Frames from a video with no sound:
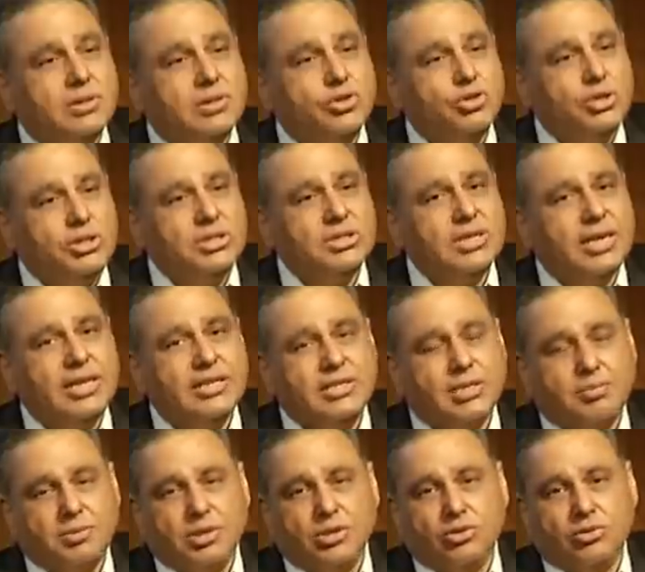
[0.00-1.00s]
So this
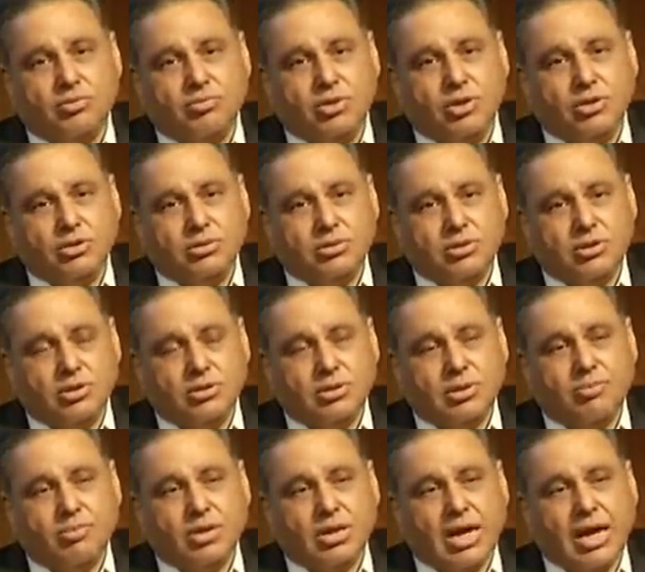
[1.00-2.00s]
concept looks
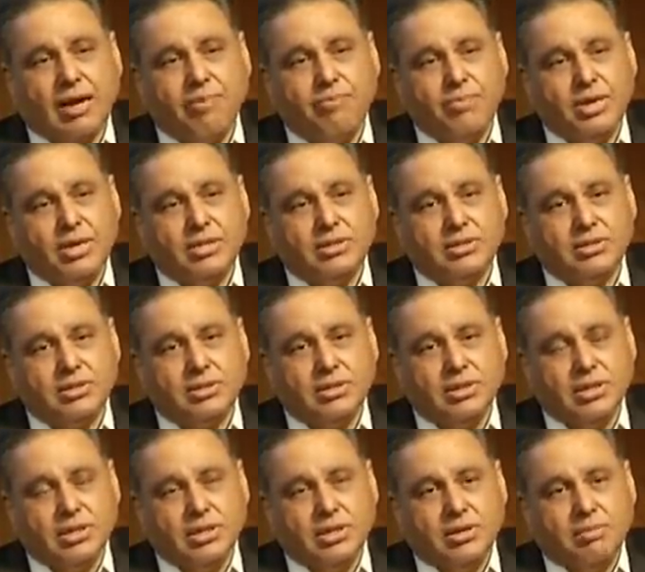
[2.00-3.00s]
somewhat obvious,
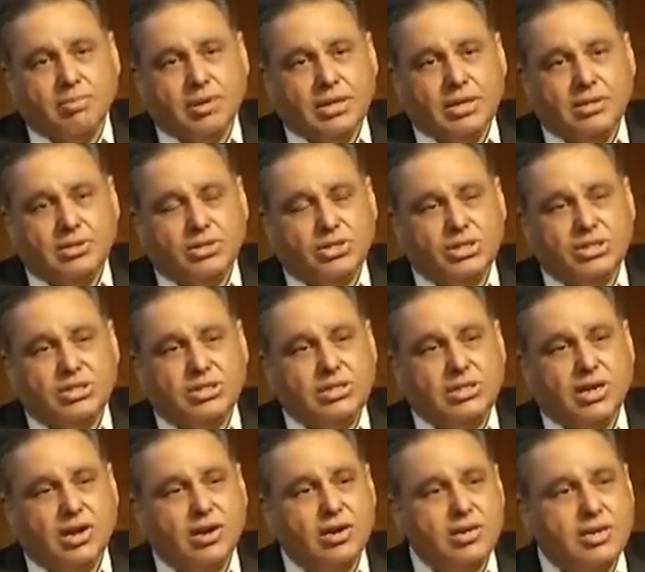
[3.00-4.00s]
but in
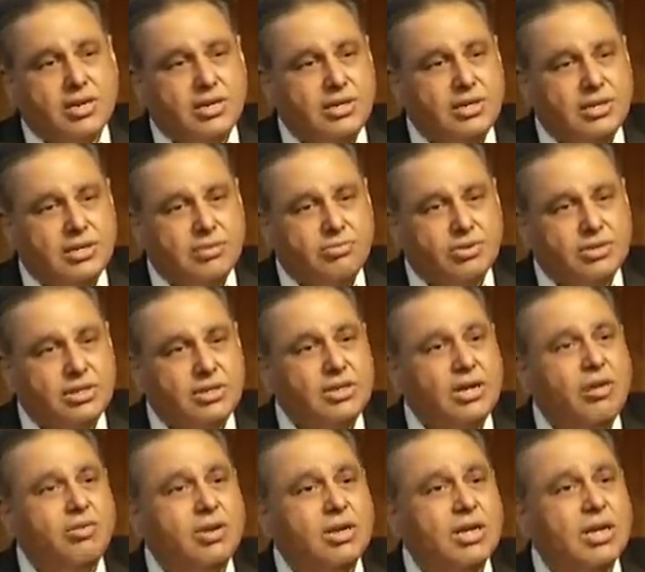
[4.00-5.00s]
1600, this was a
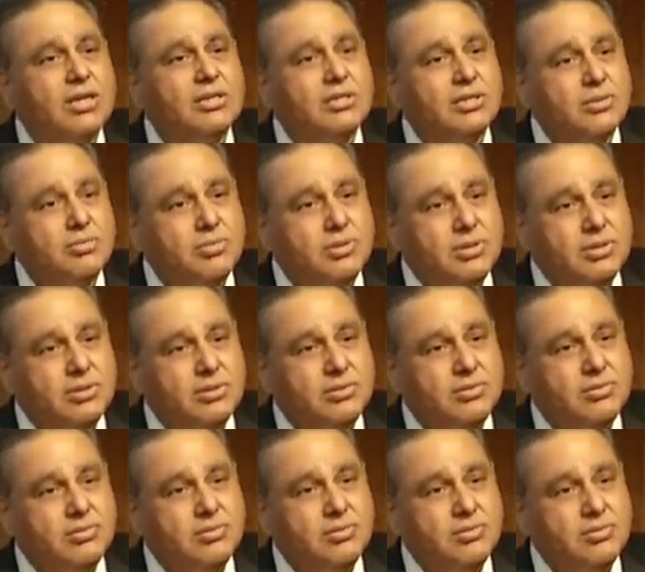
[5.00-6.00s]
novel concept,
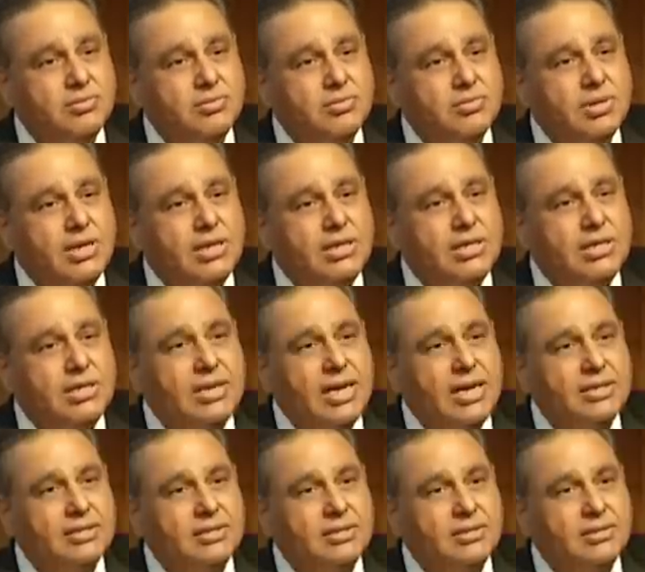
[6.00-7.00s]
and it
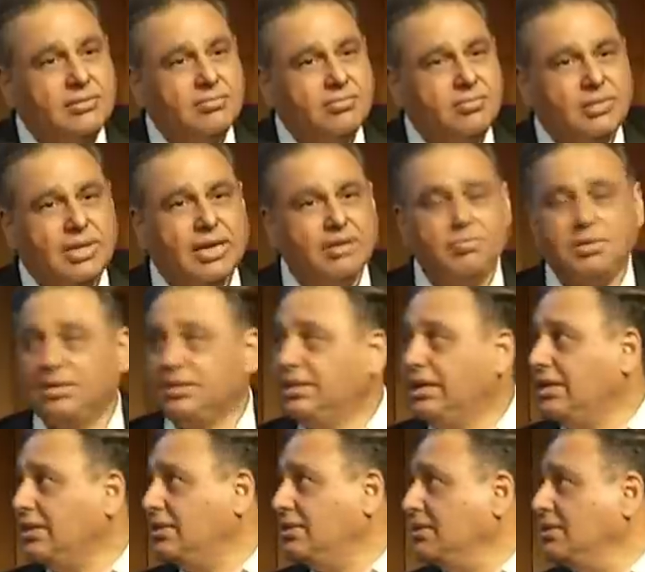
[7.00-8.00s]
has not been
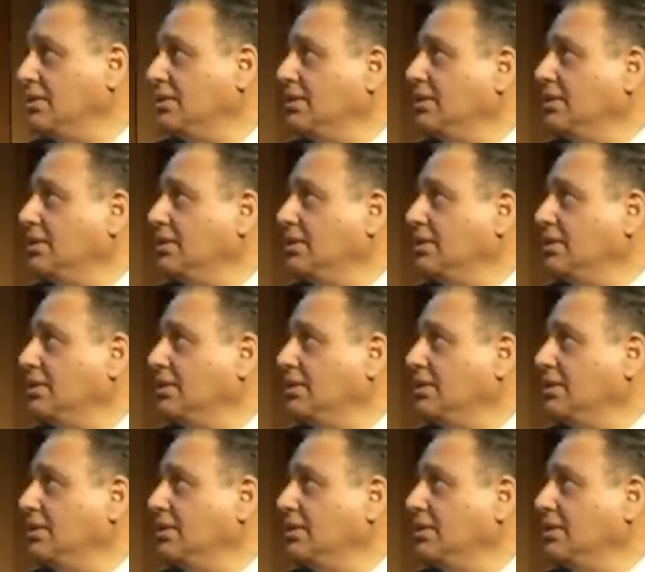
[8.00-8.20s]
done.